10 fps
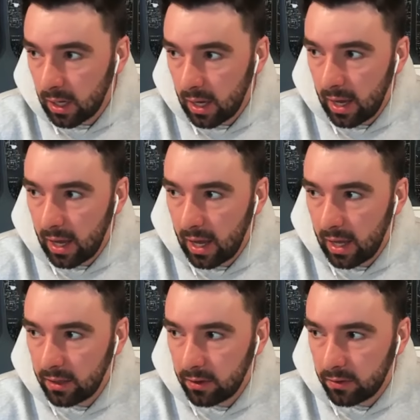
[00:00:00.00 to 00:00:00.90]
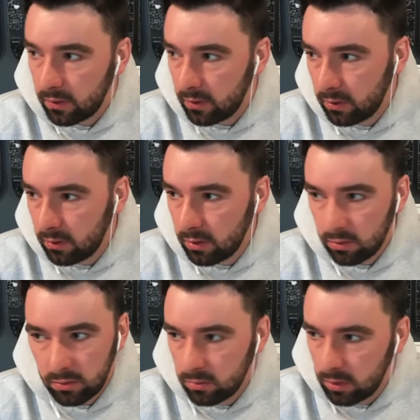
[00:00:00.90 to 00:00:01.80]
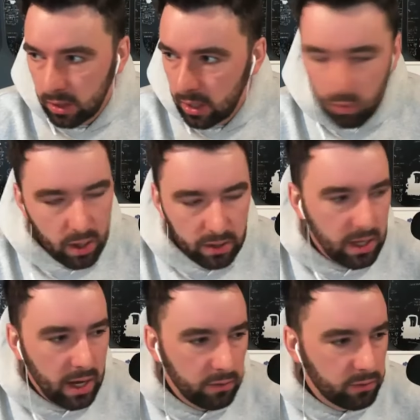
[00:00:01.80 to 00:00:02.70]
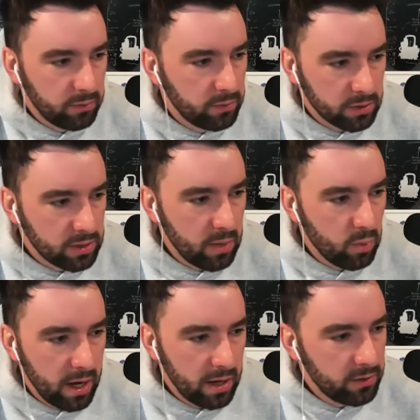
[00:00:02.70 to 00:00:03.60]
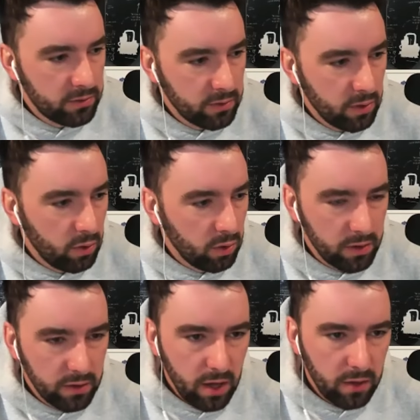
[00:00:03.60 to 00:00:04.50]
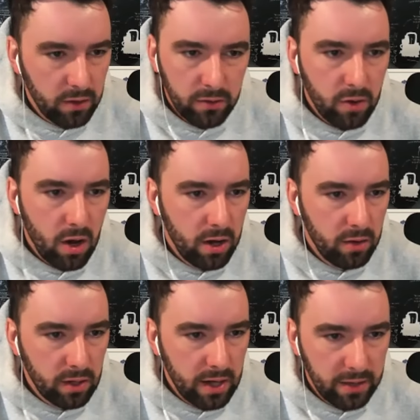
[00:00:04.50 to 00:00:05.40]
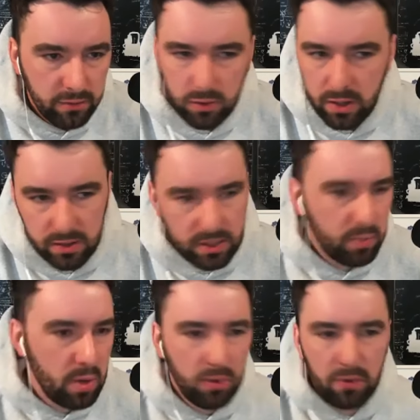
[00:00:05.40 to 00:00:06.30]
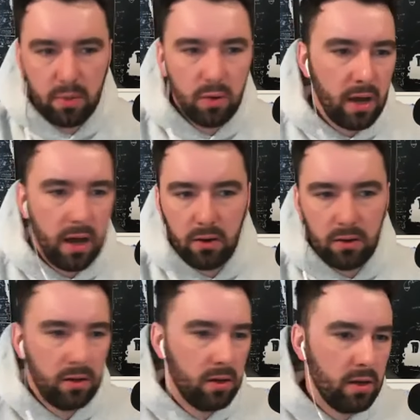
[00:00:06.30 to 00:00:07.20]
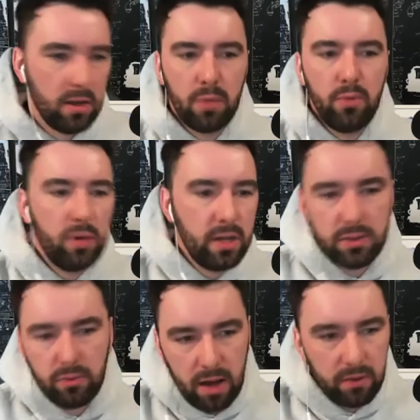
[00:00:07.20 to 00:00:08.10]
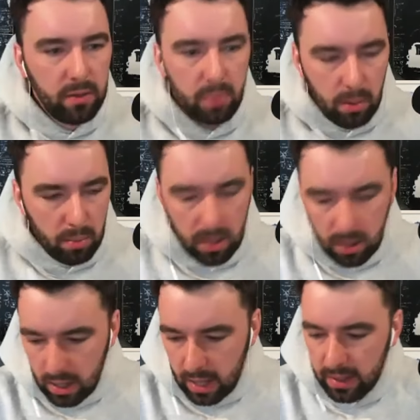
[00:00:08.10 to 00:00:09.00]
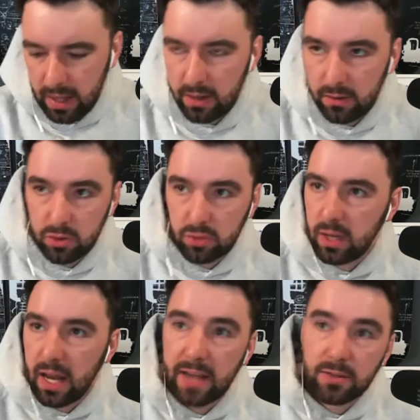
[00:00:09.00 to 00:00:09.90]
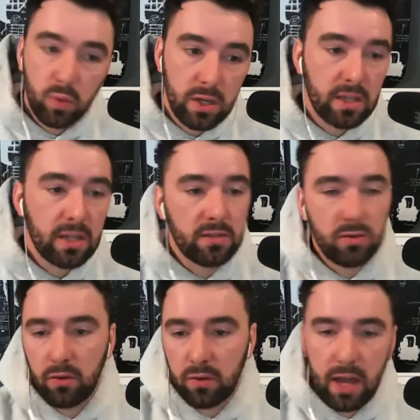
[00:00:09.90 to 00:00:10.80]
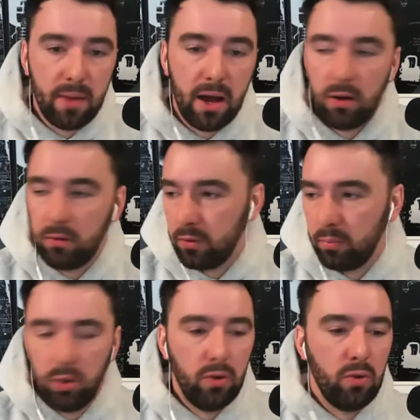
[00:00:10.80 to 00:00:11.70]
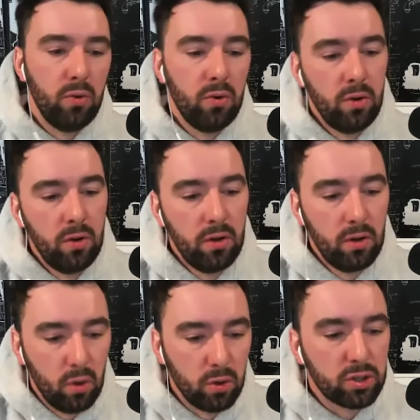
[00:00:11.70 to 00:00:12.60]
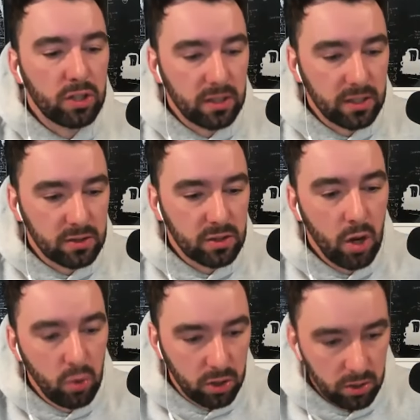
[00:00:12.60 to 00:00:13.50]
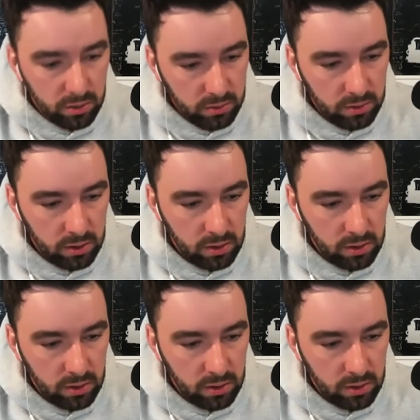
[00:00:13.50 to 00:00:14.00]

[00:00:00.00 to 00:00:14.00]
and it went kind of the same way as all of these others have gone over the last few years. Like people have built out communities around it, blah, blah, blah. And then last week, he sort of came out of the blue launching this token